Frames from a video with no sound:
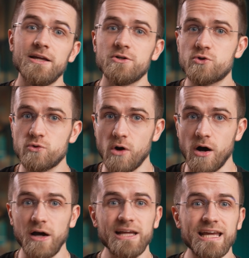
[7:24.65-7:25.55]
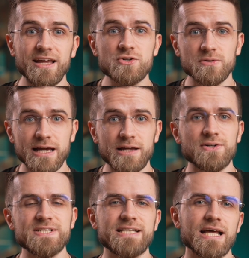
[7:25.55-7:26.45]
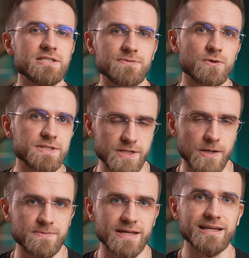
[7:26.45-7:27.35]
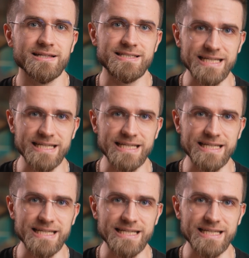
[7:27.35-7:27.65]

In draw, each letter stands for something.